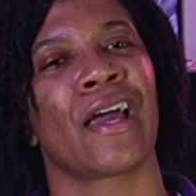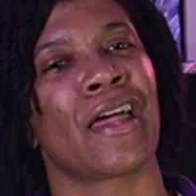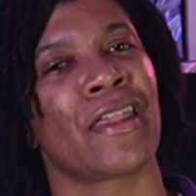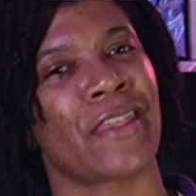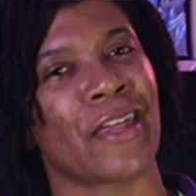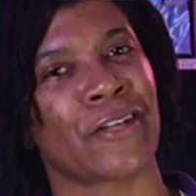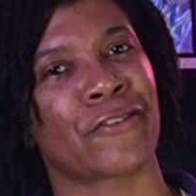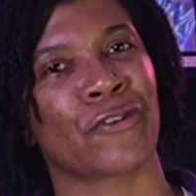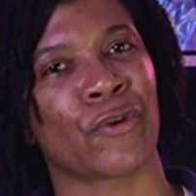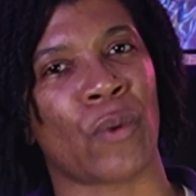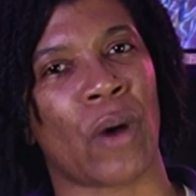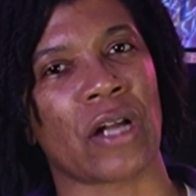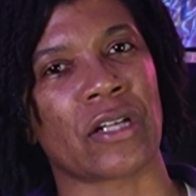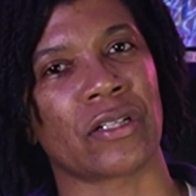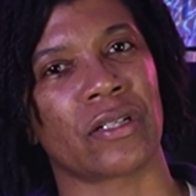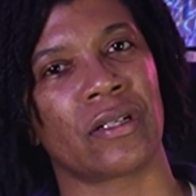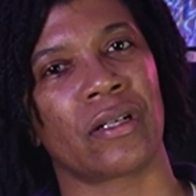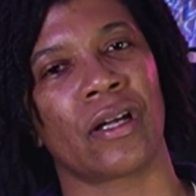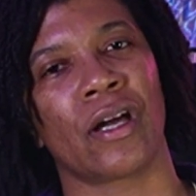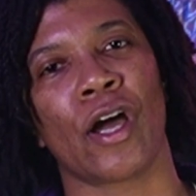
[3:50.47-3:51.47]
Thanks for
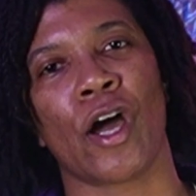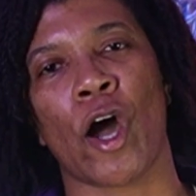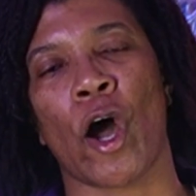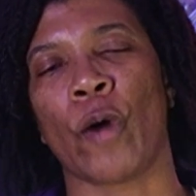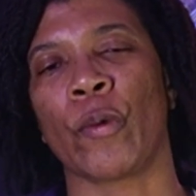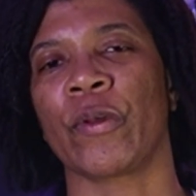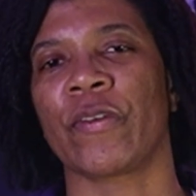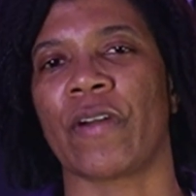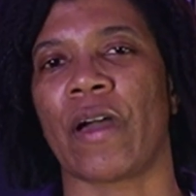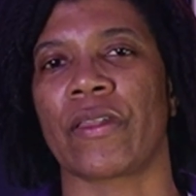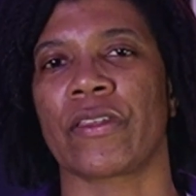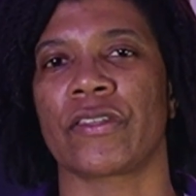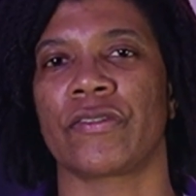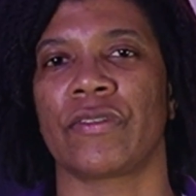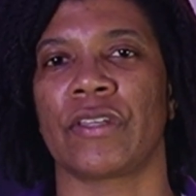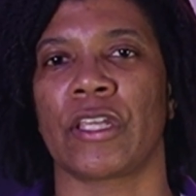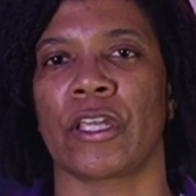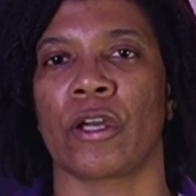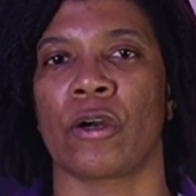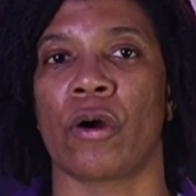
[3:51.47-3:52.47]
watching. Hope you found this
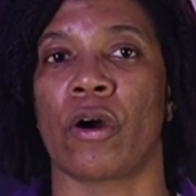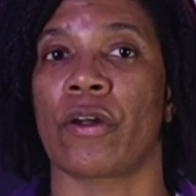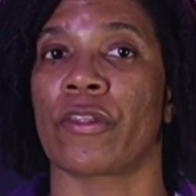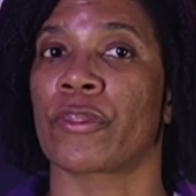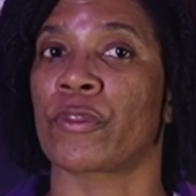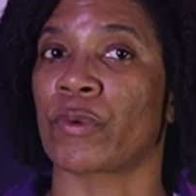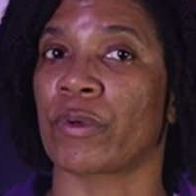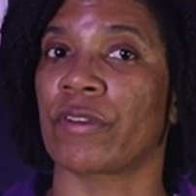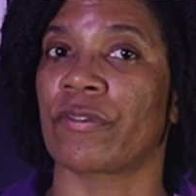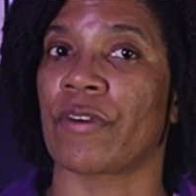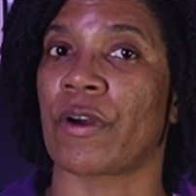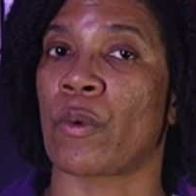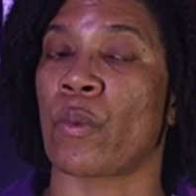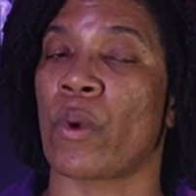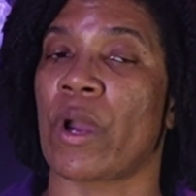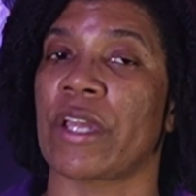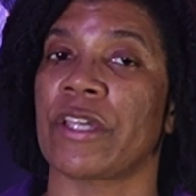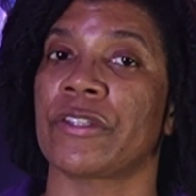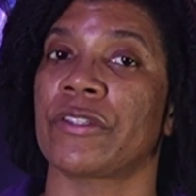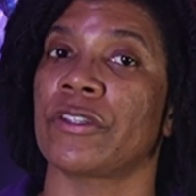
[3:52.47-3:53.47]
video on 3 fun
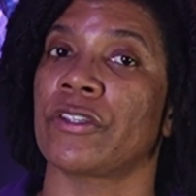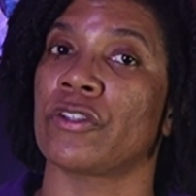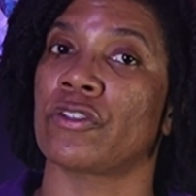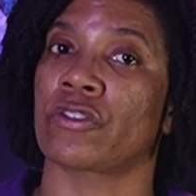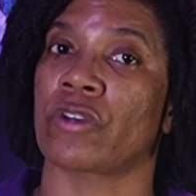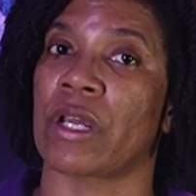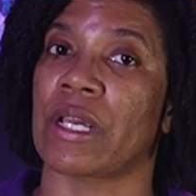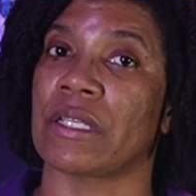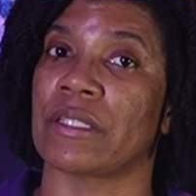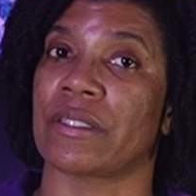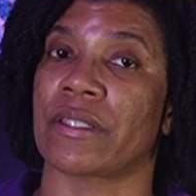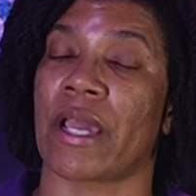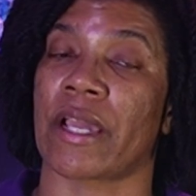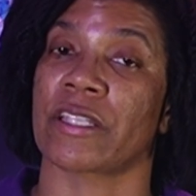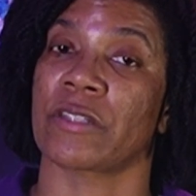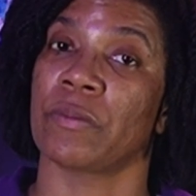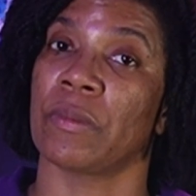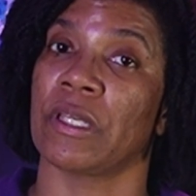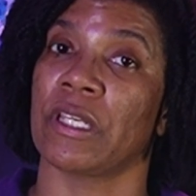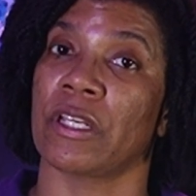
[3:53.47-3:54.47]
ways to use your
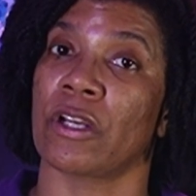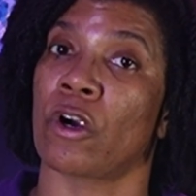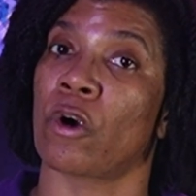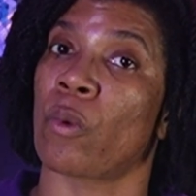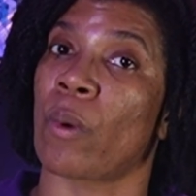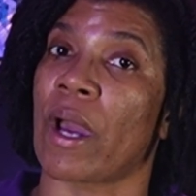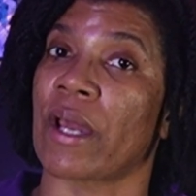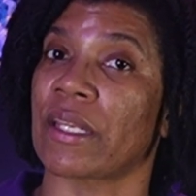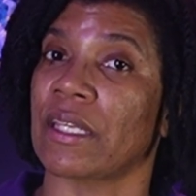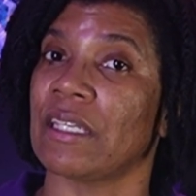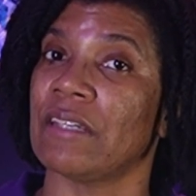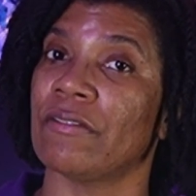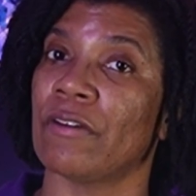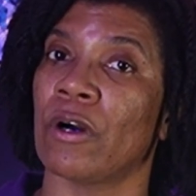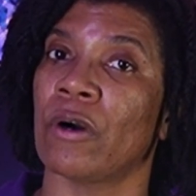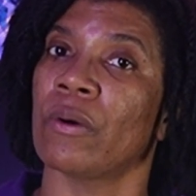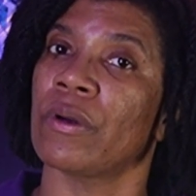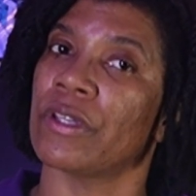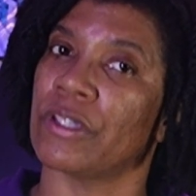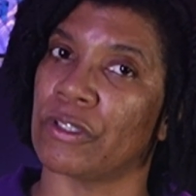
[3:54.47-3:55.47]
Instax Mini or Wide
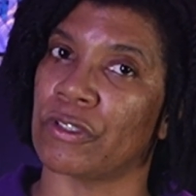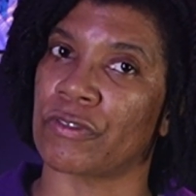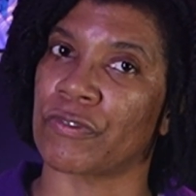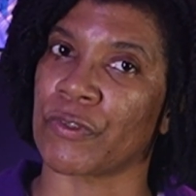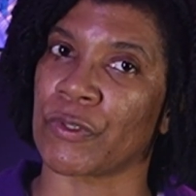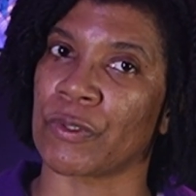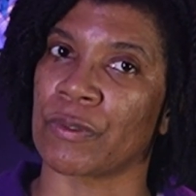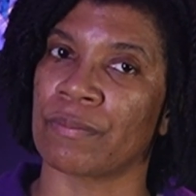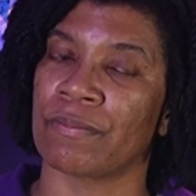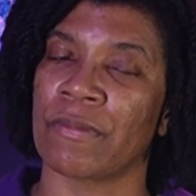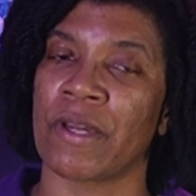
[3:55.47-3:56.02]
Evo useful.